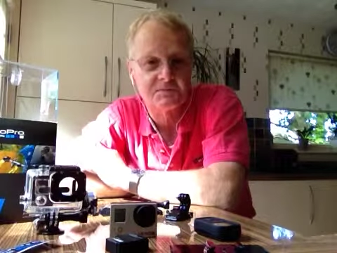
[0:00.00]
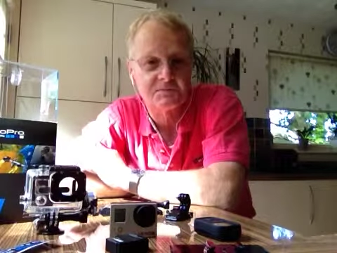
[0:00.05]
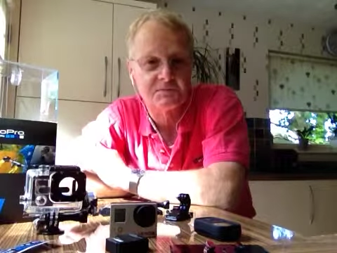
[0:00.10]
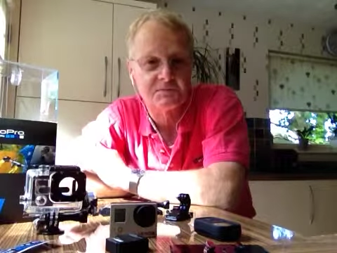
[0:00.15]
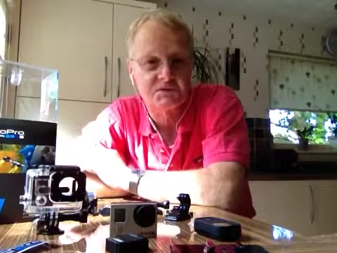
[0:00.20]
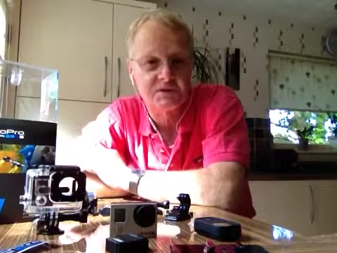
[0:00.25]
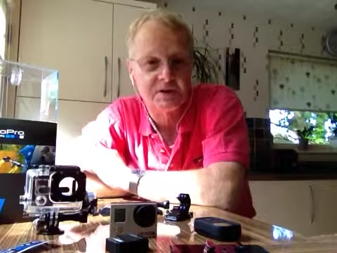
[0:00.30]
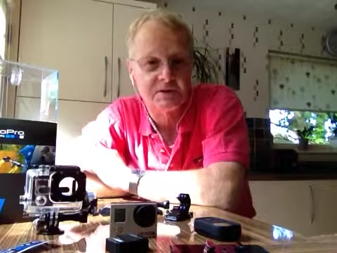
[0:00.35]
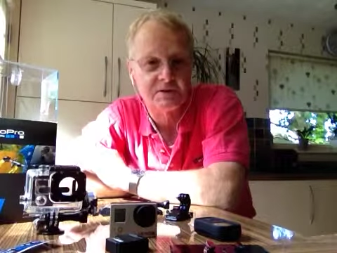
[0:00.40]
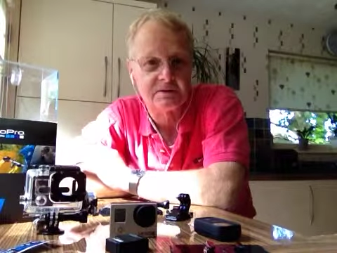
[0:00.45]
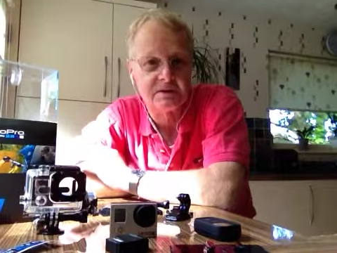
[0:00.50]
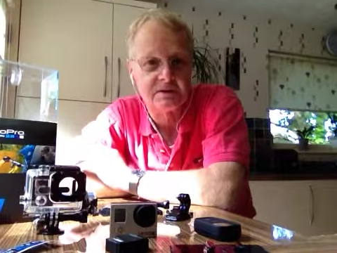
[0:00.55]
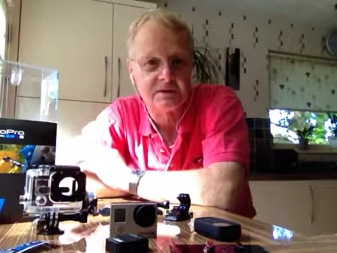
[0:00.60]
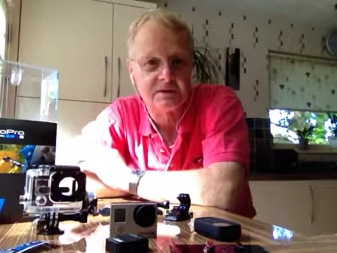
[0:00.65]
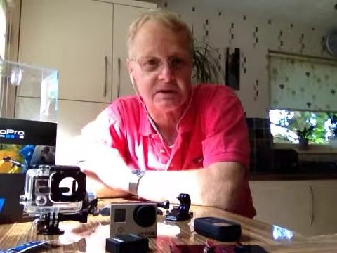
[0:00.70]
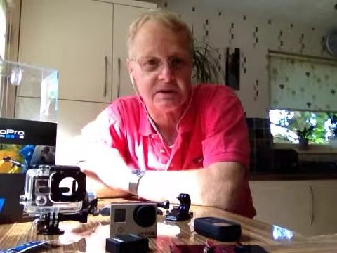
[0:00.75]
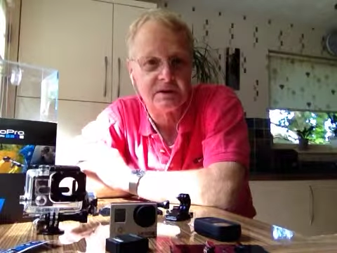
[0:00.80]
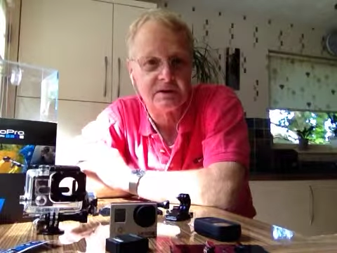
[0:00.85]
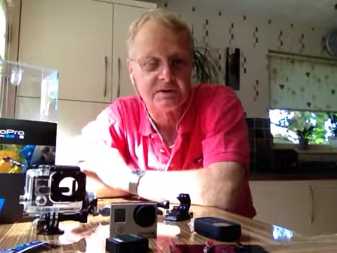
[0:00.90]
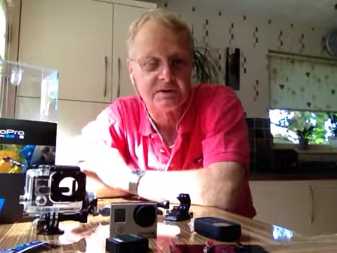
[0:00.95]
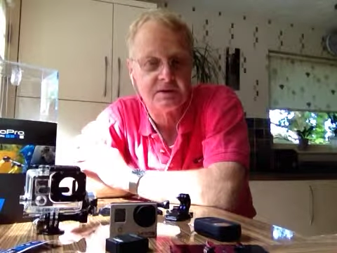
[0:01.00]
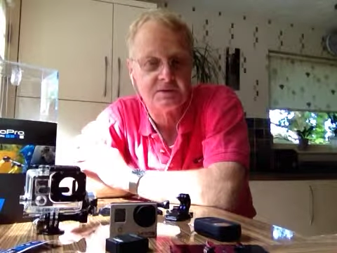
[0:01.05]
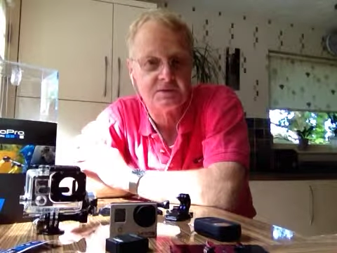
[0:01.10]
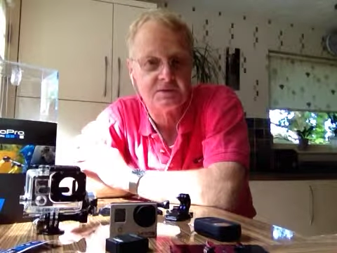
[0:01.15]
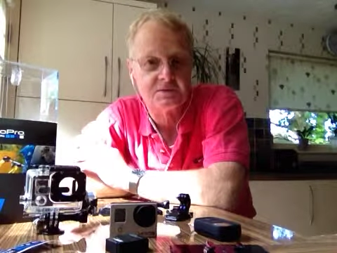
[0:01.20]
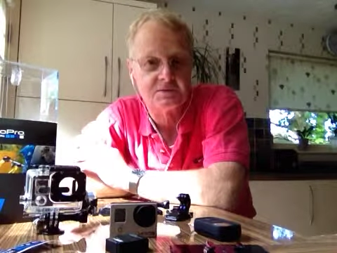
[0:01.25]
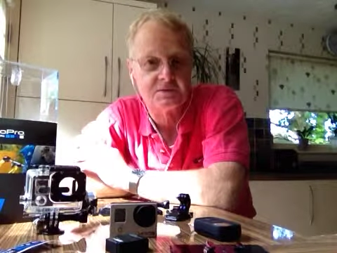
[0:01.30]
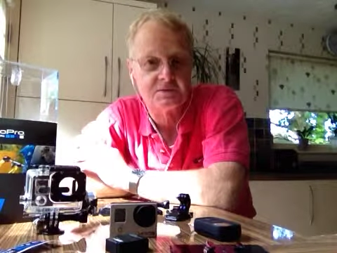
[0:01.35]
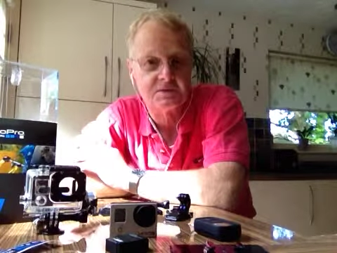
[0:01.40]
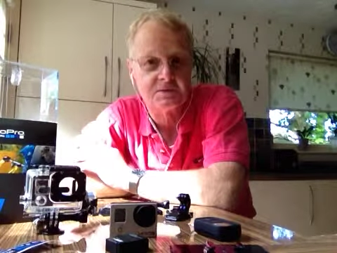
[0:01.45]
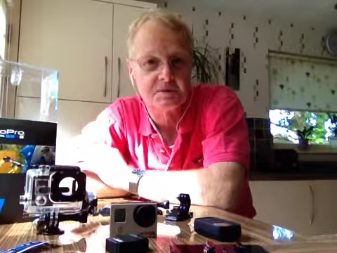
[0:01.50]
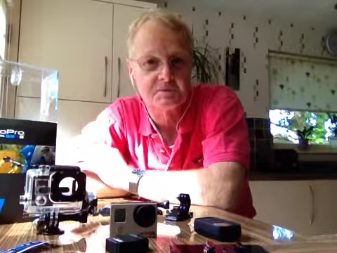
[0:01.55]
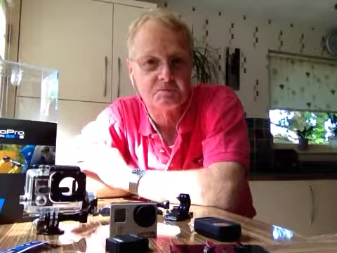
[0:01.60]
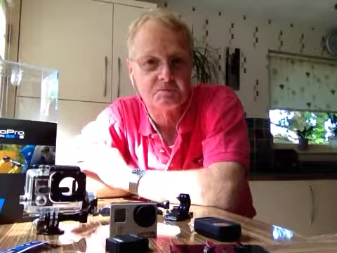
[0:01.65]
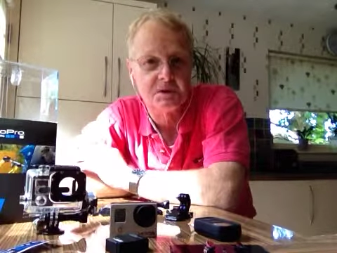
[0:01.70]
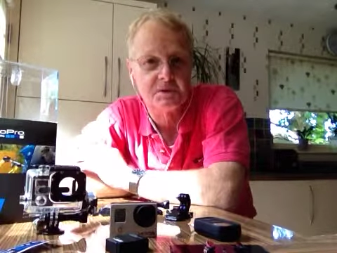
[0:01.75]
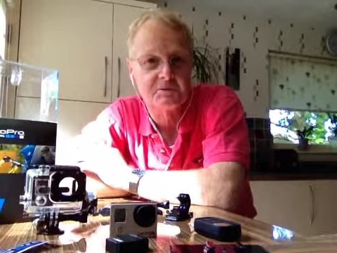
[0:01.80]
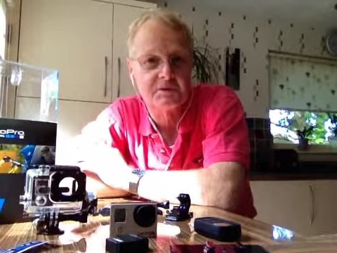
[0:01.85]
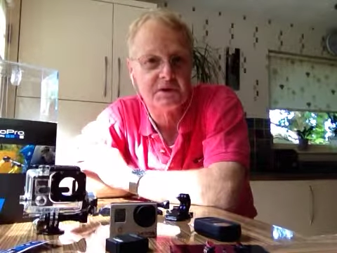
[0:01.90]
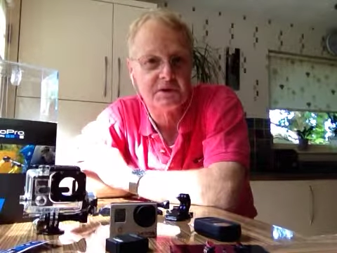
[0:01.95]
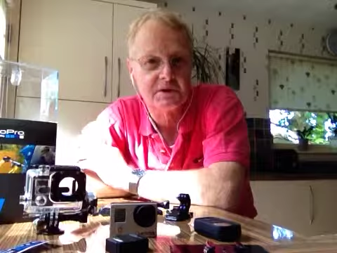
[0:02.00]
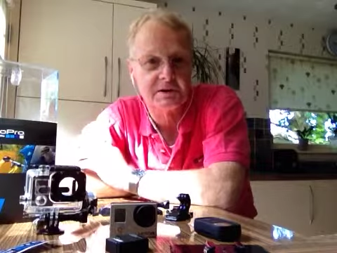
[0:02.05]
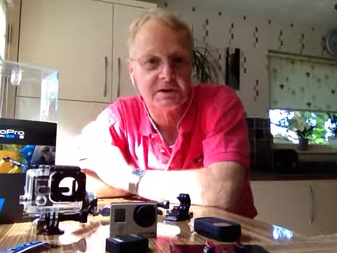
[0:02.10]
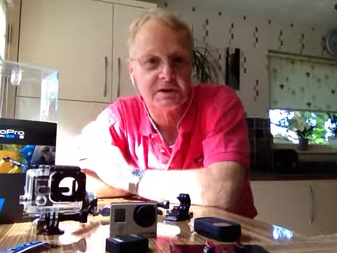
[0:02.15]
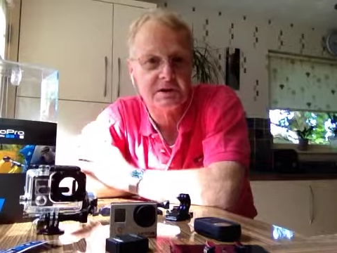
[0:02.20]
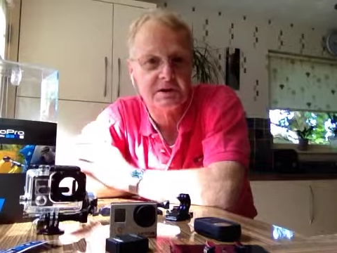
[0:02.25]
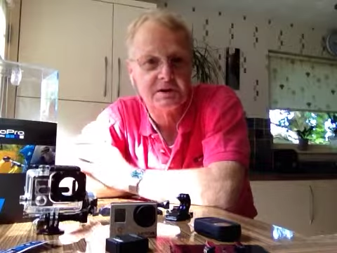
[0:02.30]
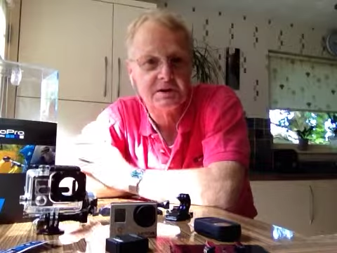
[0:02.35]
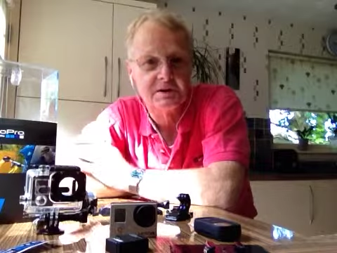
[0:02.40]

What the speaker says: cycling and out bivvying